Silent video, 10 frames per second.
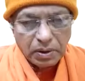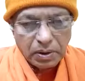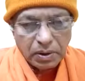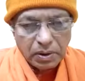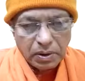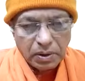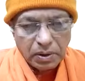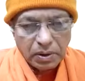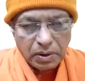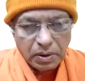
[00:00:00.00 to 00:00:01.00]

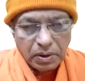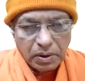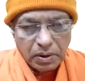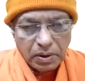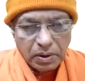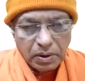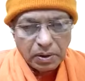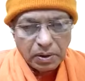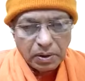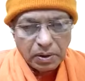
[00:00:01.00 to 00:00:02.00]

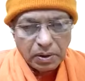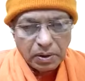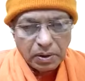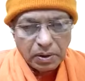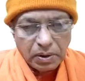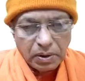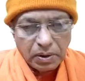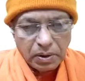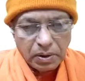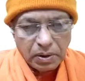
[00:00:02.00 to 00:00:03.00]

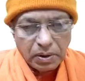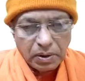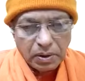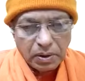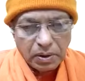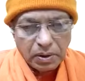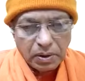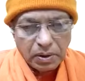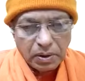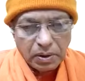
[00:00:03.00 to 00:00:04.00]

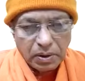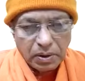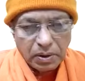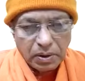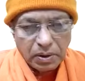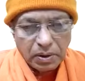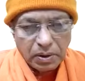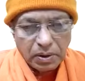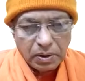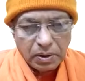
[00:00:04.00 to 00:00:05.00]

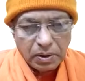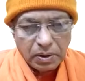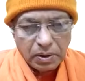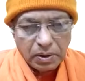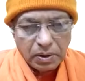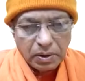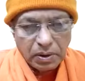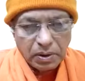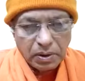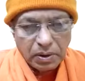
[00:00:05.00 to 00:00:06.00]

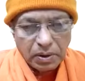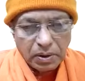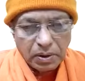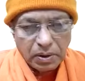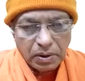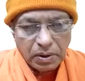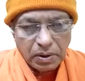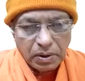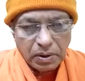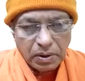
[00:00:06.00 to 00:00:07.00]

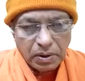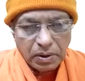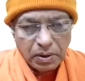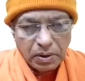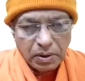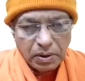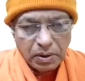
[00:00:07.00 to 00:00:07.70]
Nobody speaks.